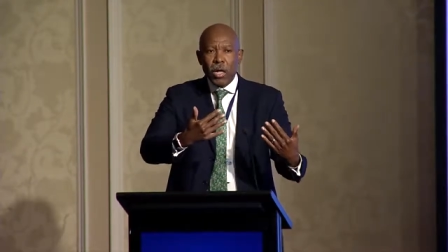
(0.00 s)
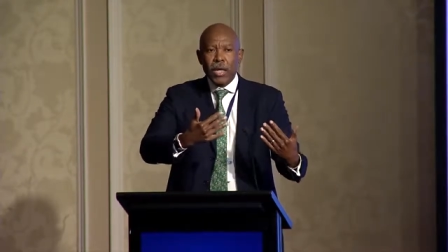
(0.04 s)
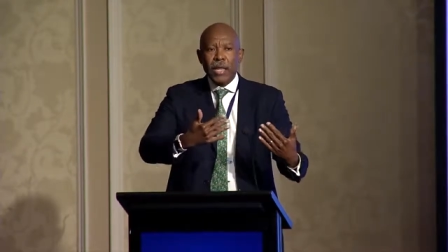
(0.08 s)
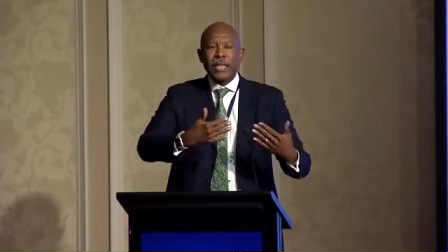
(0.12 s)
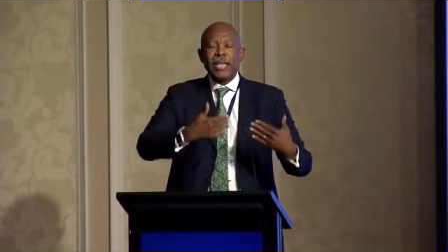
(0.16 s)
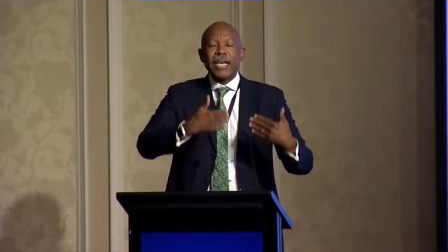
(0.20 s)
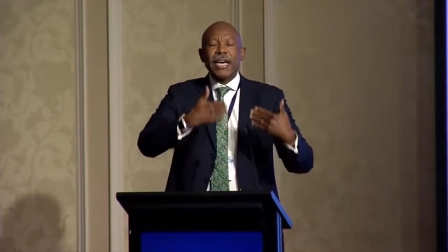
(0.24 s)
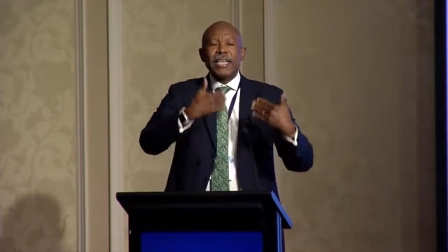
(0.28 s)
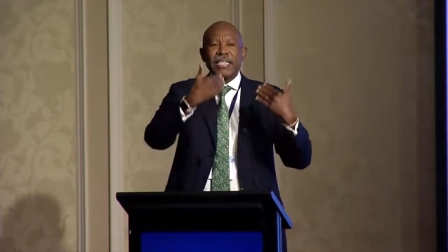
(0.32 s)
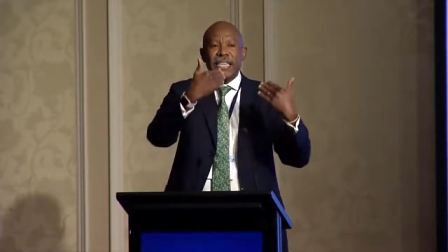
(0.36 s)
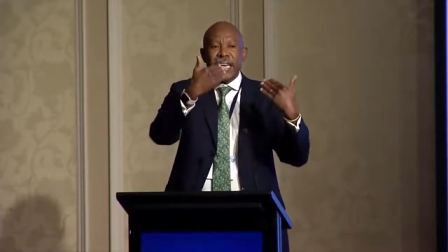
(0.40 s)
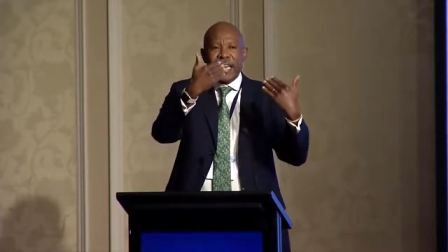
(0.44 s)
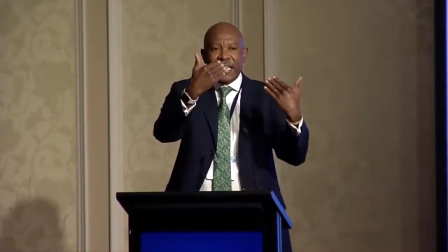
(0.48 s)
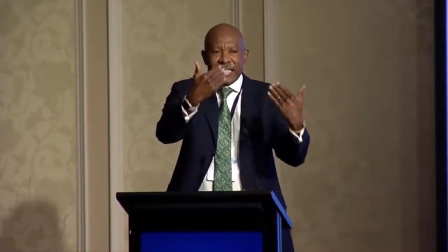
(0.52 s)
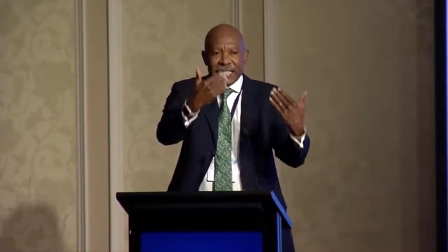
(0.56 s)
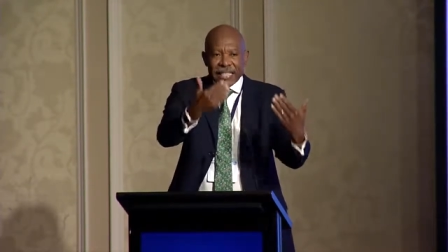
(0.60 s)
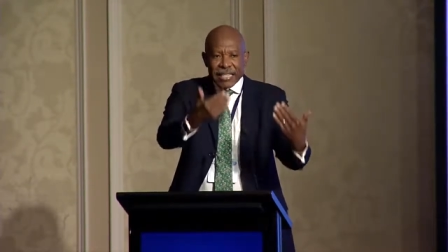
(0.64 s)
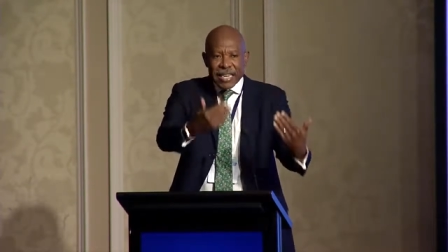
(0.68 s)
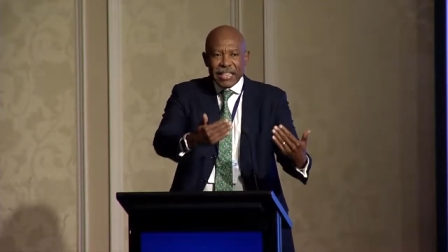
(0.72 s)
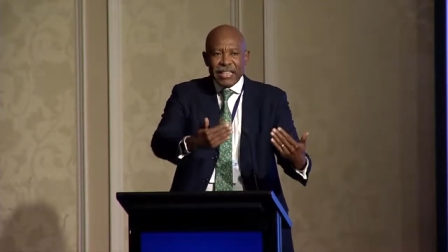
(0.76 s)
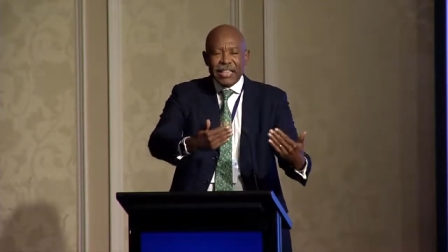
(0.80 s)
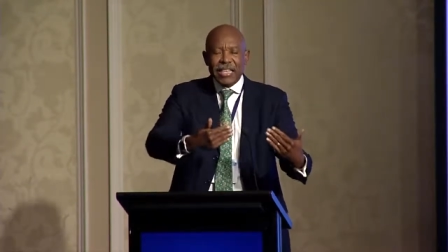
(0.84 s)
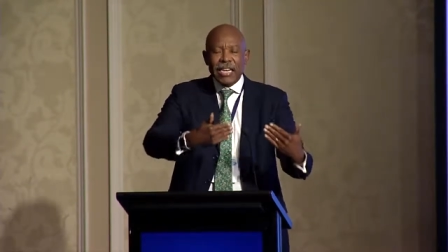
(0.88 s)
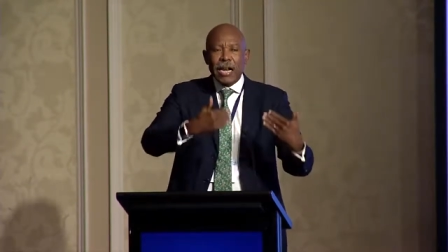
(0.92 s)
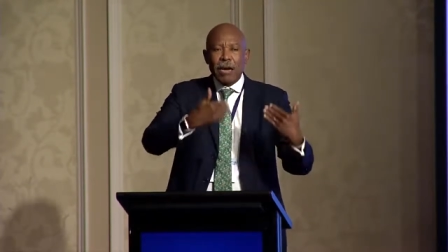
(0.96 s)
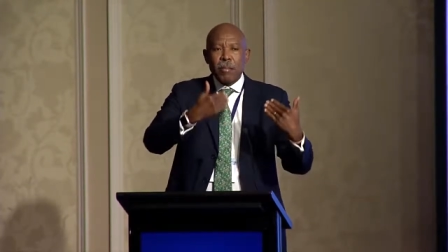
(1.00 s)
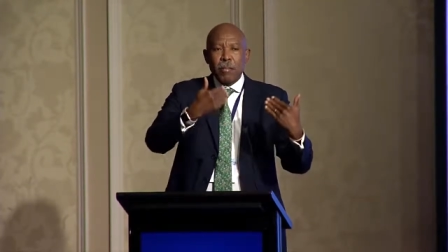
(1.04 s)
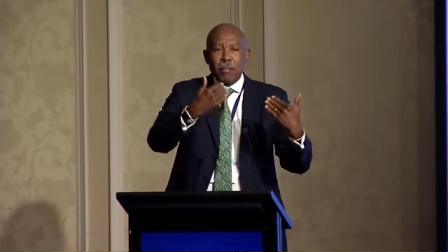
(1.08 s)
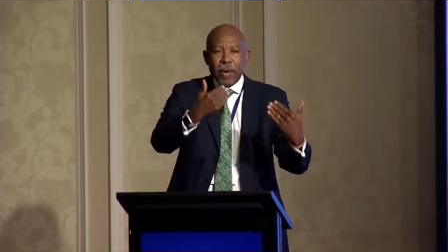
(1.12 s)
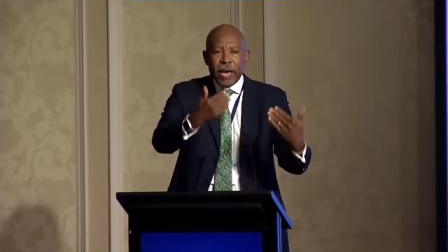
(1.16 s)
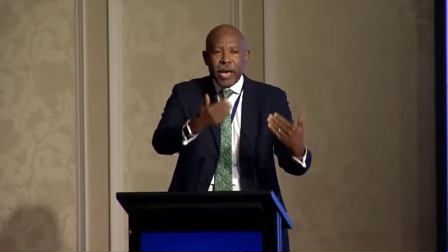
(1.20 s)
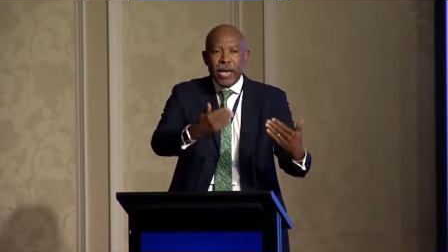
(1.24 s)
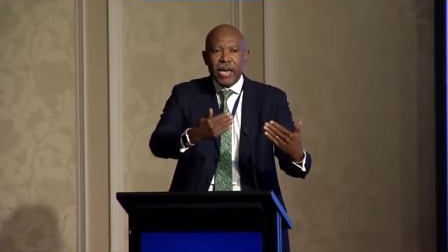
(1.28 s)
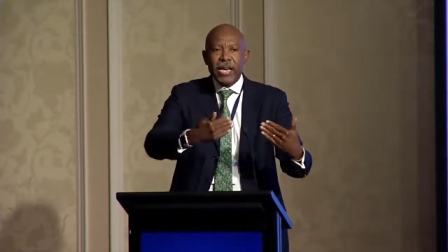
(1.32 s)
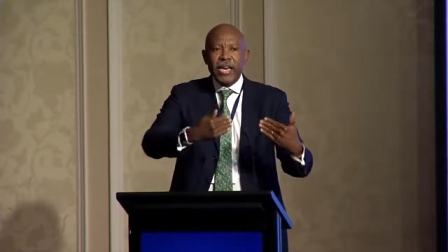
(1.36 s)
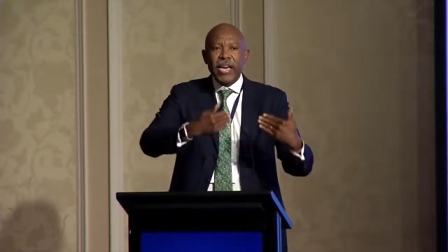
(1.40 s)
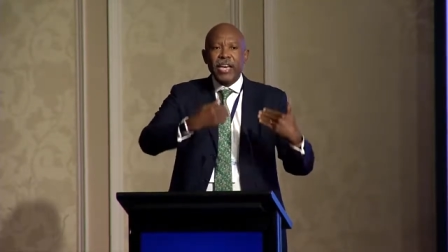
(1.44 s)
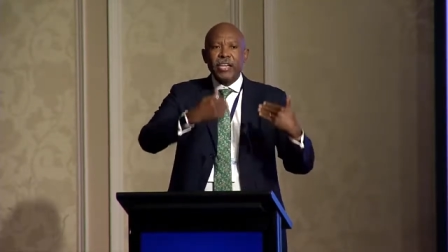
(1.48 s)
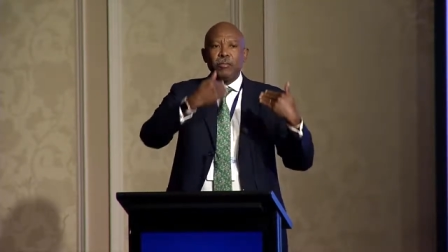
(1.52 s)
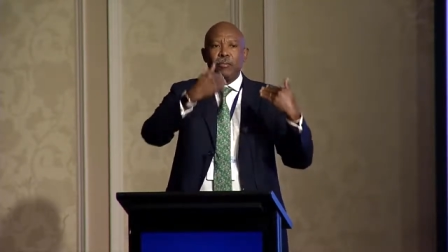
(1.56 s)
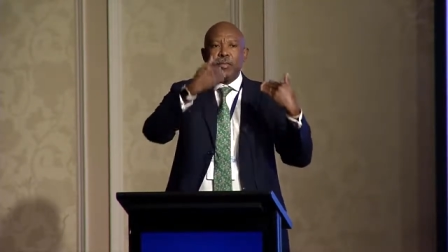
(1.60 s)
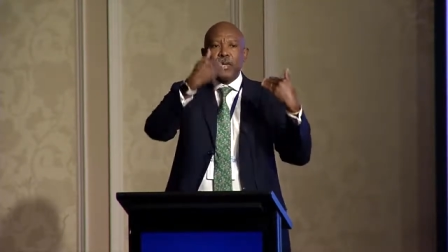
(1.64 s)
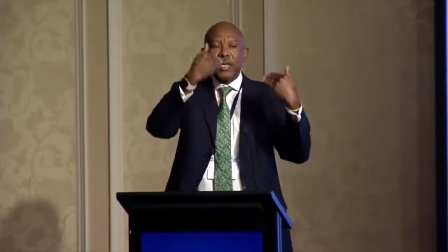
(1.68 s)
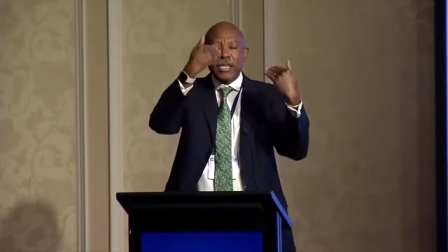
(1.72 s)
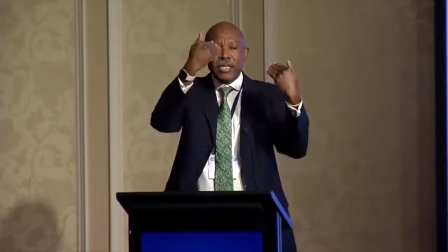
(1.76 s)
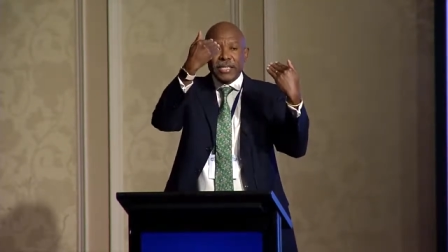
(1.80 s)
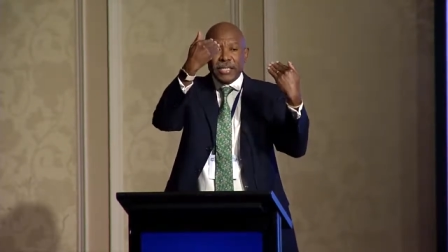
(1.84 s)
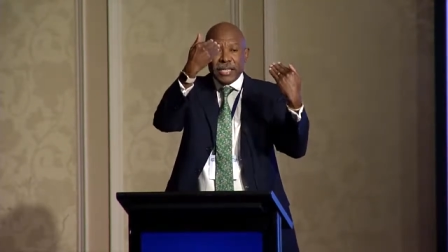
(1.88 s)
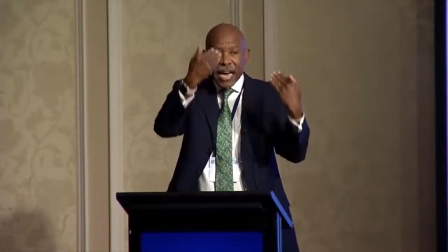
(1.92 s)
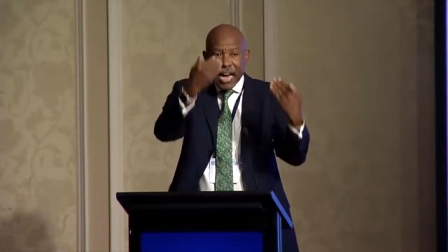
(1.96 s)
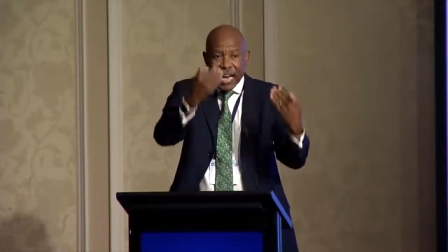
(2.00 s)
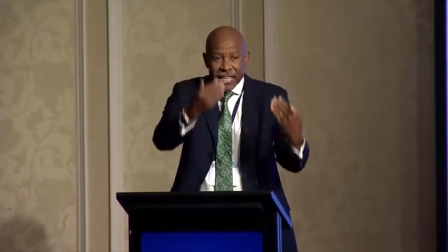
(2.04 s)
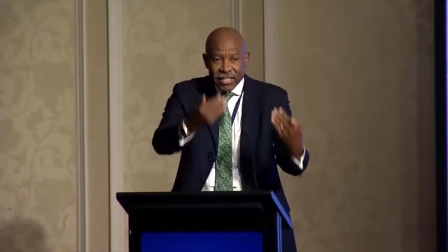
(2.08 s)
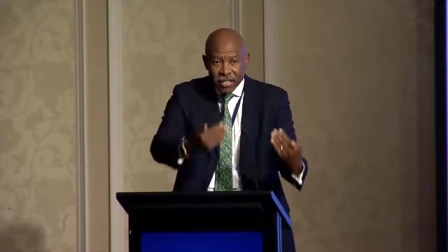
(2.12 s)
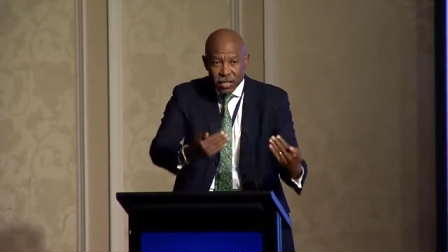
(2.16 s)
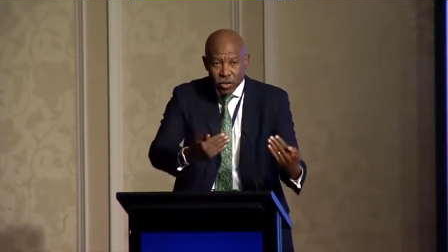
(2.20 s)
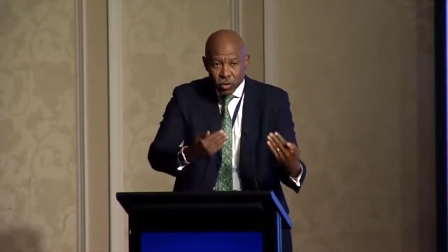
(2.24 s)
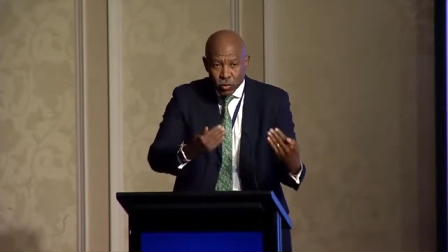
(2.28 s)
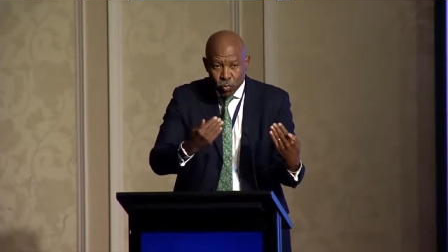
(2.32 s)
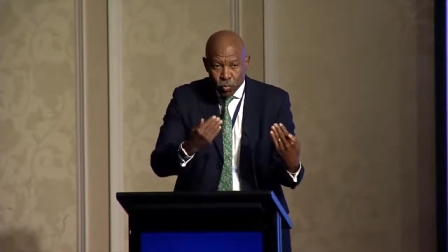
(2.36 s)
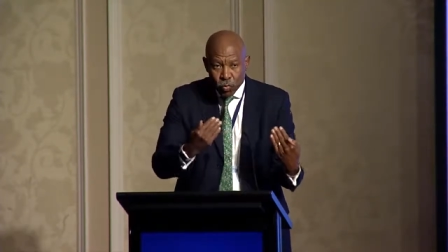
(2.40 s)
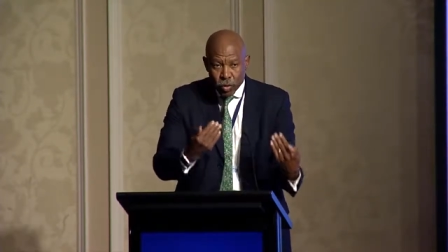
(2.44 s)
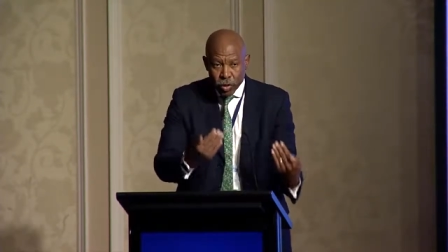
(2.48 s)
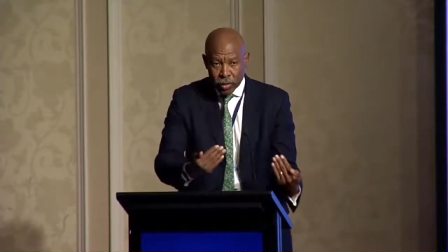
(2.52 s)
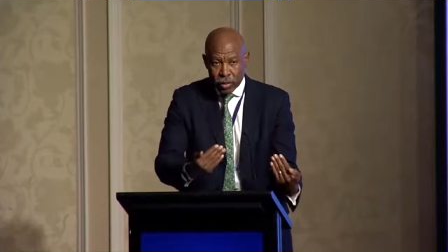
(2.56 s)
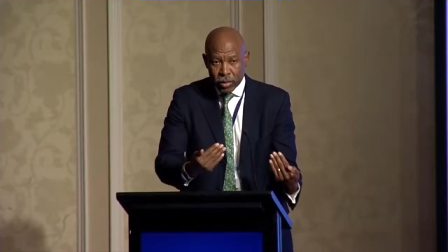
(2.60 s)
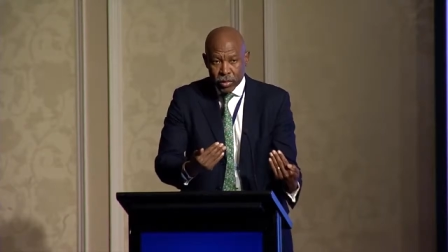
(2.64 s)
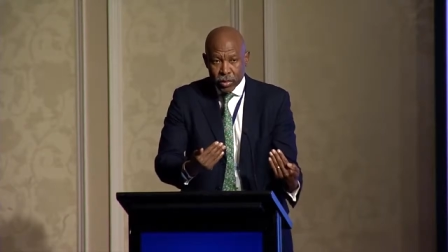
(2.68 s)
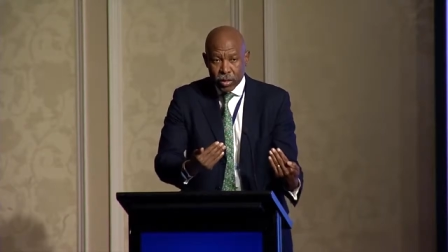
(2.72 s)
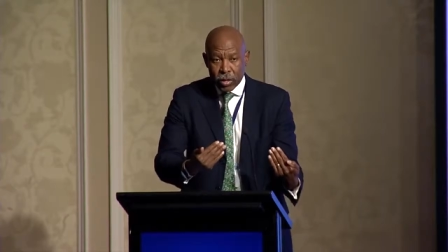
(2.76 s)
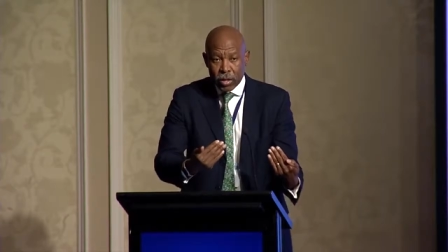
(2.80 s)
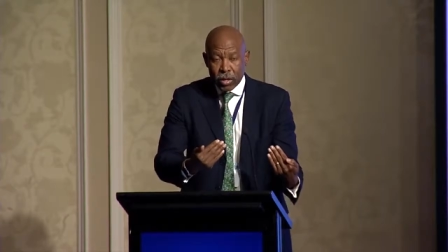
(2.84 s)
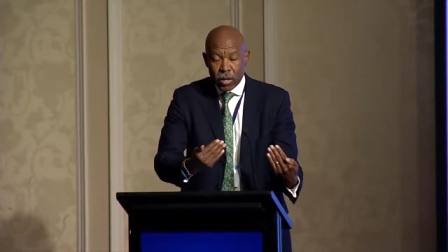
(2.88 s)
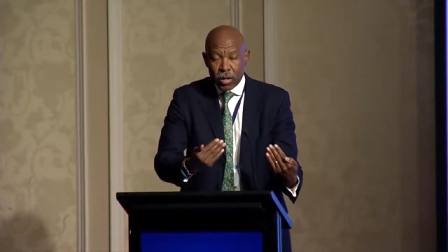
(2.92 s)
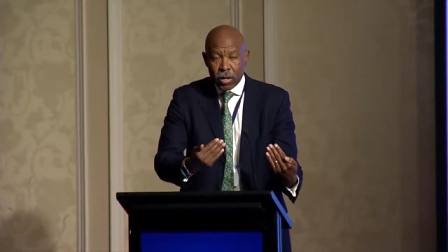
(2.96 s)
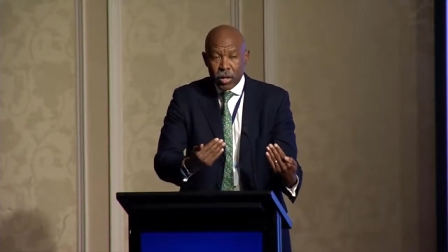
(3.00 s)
that a central bank had been tasked with